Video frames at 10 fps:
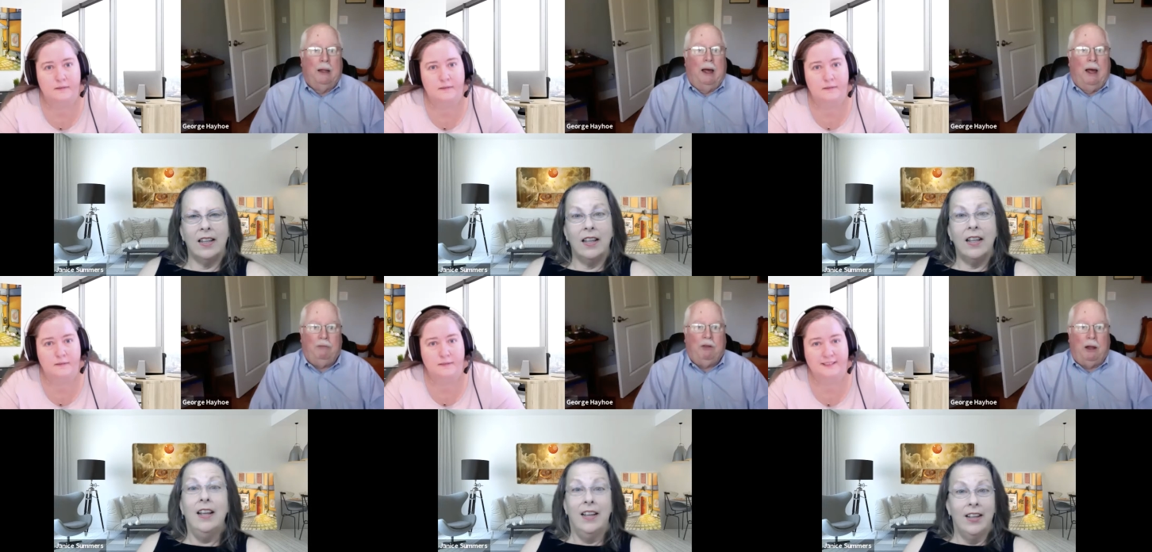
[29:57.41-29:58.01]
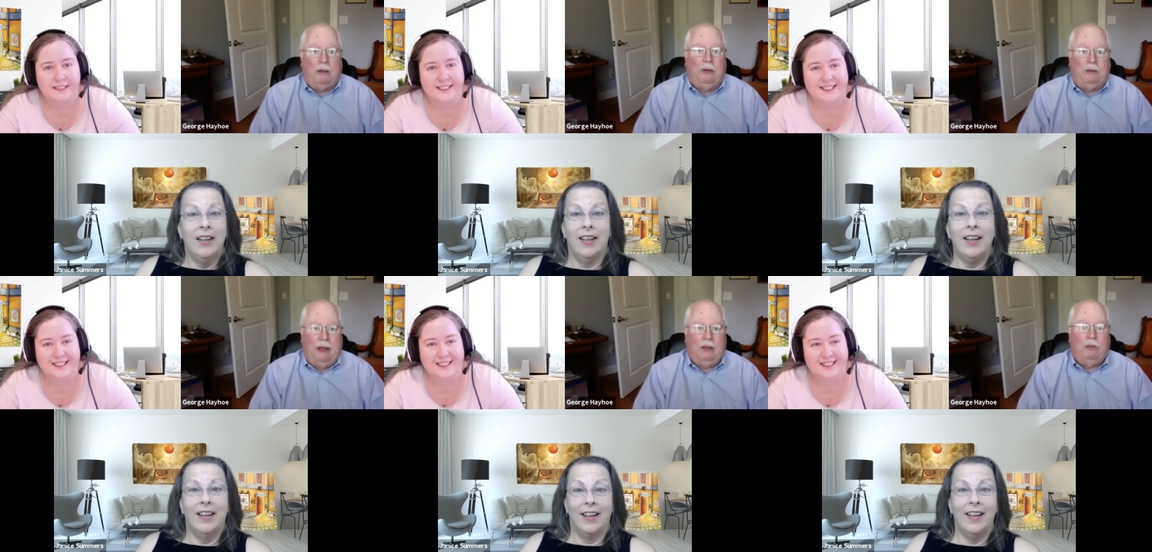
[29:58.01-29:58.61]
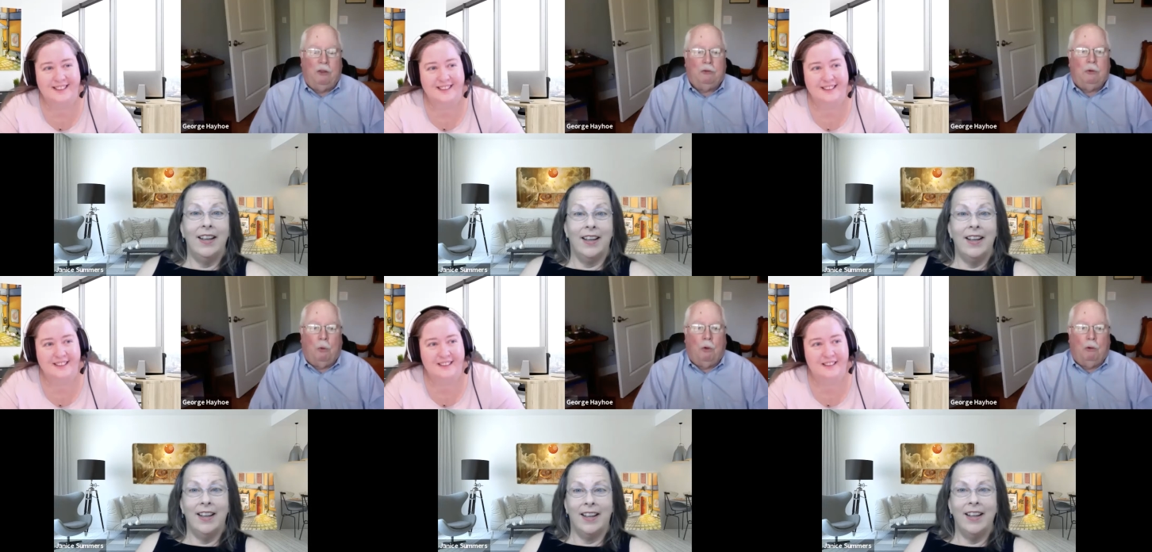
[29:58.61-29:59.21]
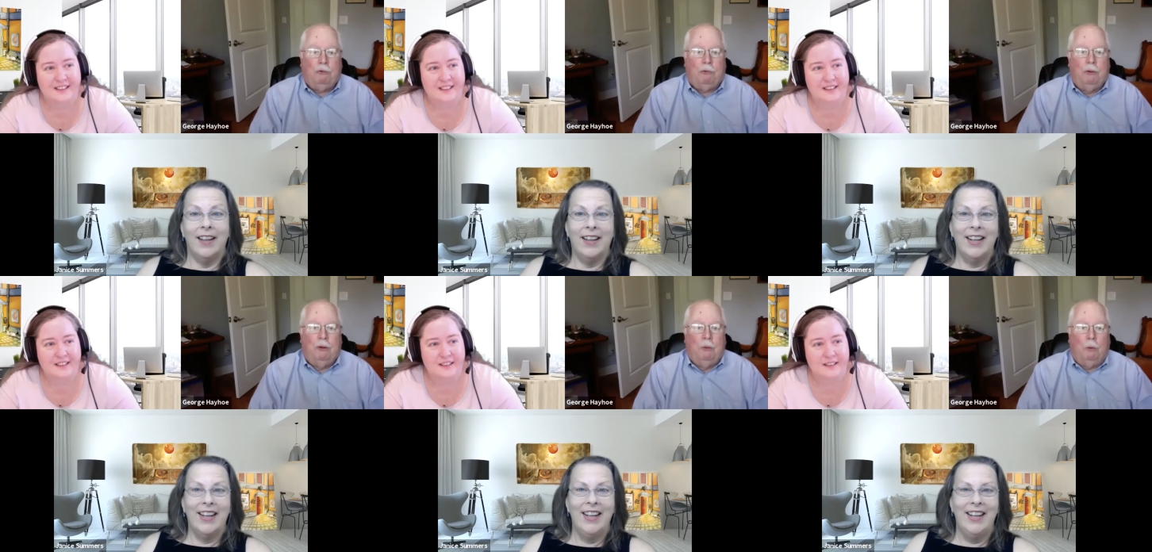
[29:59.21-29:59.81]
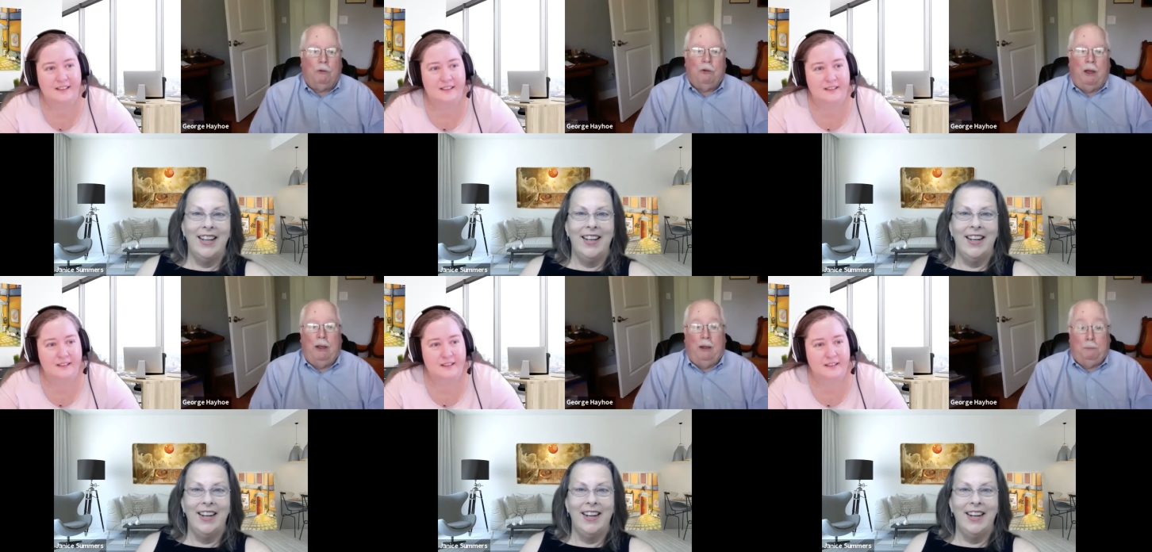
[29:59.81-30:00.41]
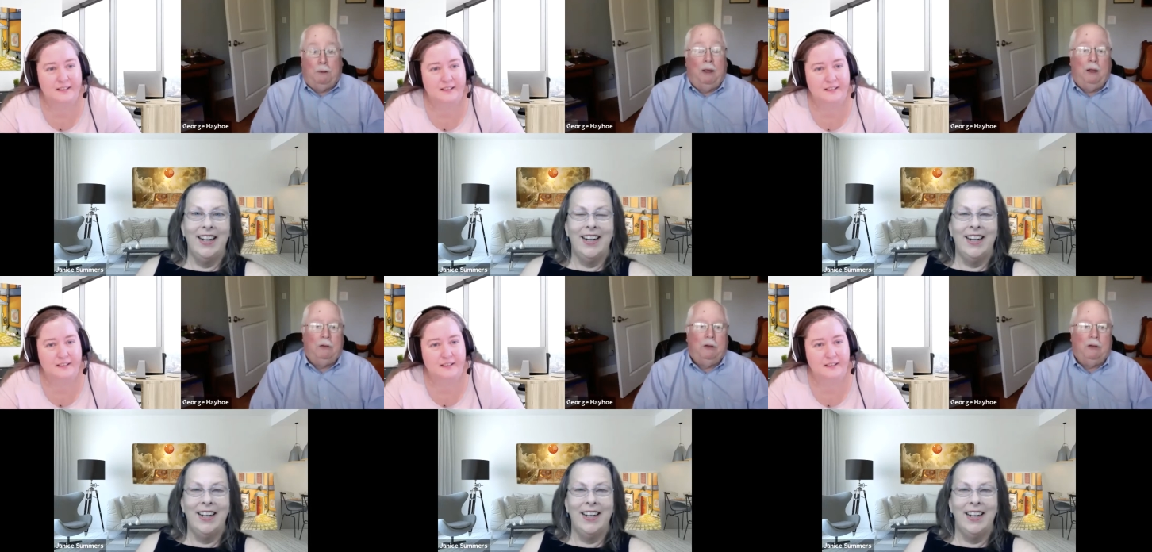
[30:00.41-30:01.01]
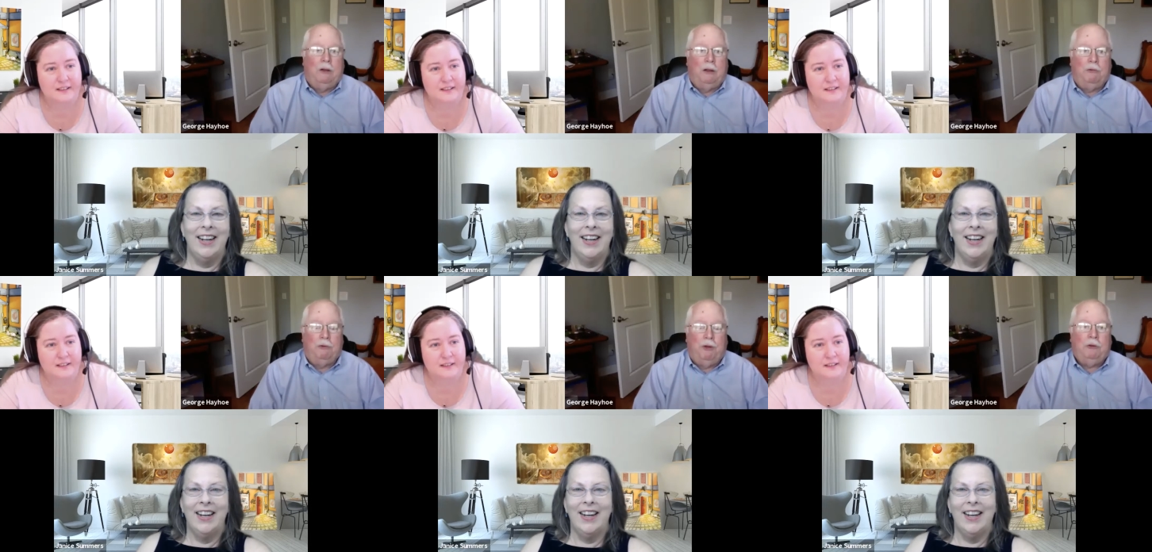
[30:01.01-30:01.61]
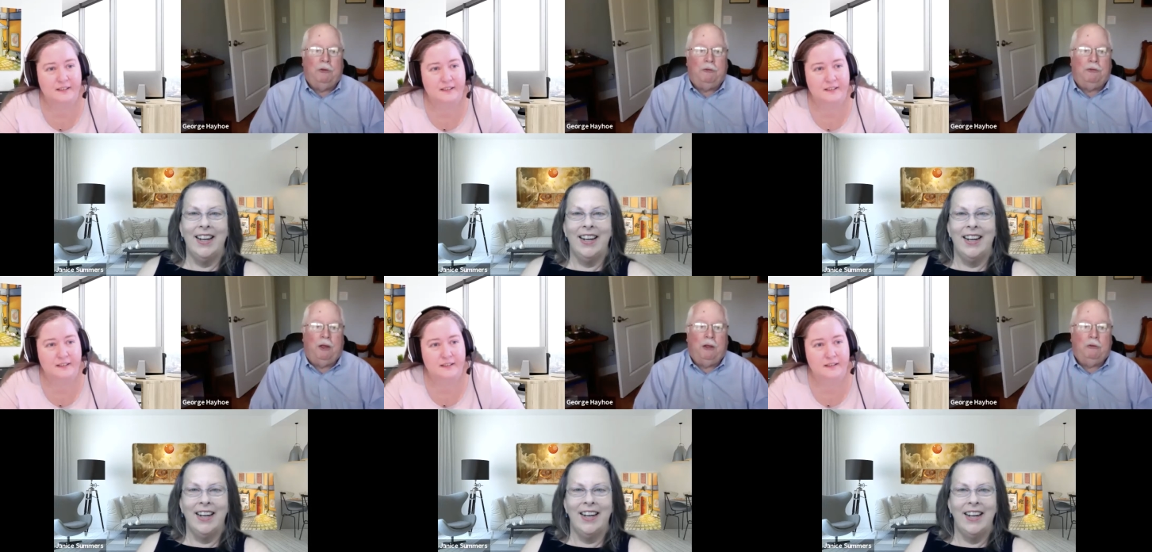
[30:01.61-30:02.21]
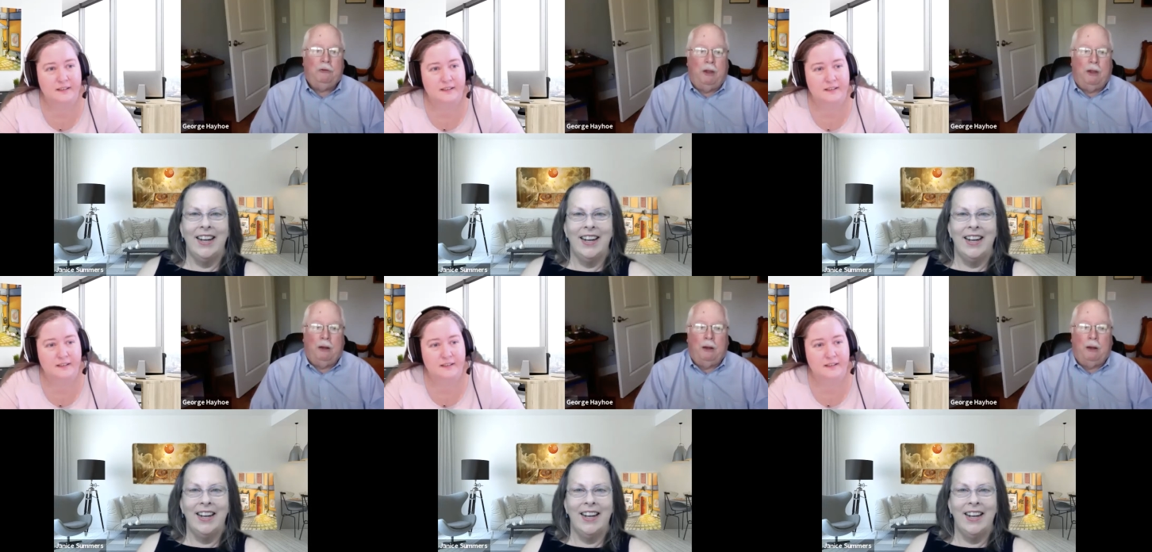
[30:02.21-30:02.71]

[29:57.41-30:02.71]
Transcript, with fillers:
Speaker 1: I've got to take this course, which I had planned to deliver face to face, and